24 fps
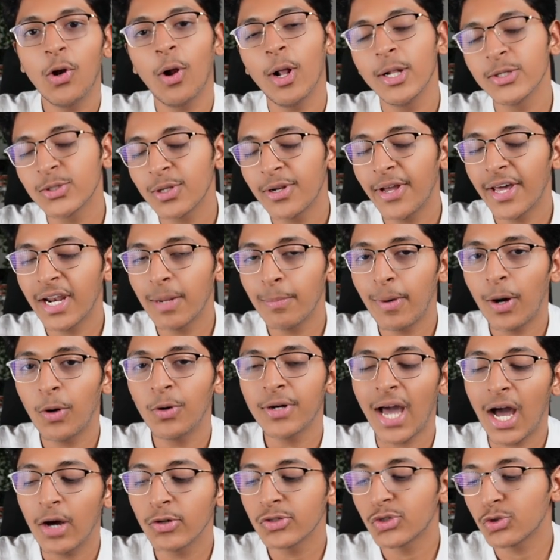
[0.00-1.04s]
You'll also learn
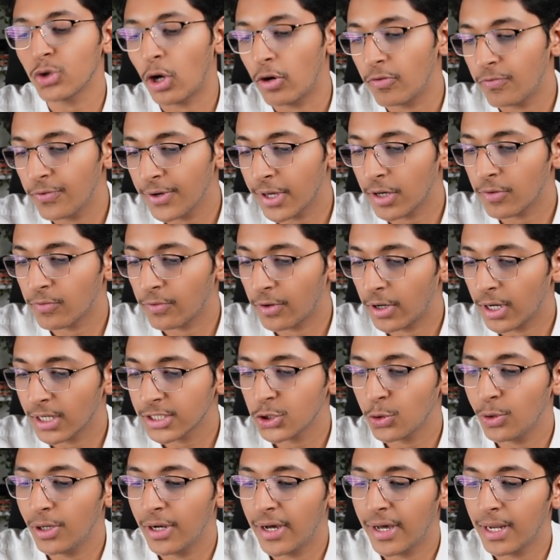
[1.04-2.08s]
about how software
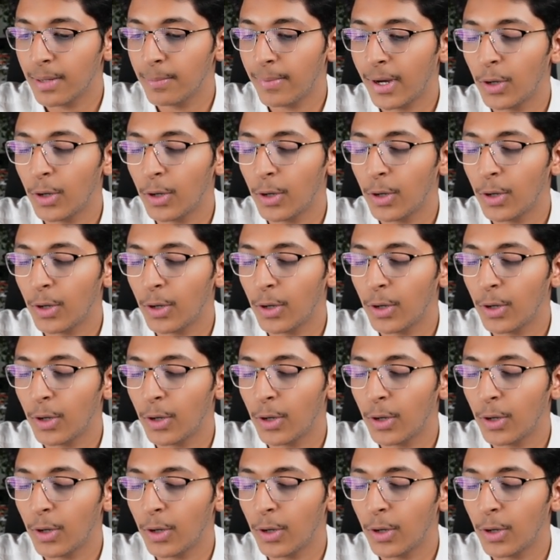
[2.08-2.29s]
works. You learn